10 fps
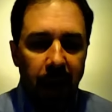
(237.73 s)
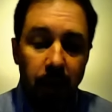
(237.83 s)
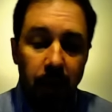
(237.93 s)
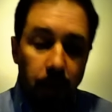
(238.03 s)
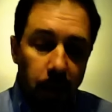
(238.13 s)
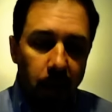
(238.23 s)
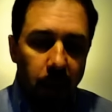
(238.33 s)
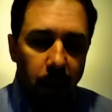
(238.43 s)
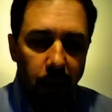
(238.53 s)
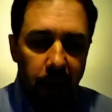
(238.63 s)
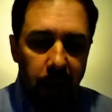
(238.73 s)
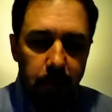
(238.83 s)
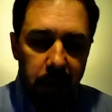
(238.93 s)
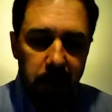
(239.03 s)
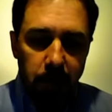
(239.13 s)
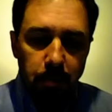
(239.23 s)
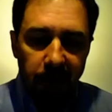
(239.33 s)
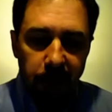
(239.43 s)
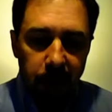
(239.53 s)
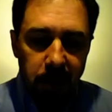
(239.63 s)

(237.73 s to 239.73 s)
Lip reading: I think we already may have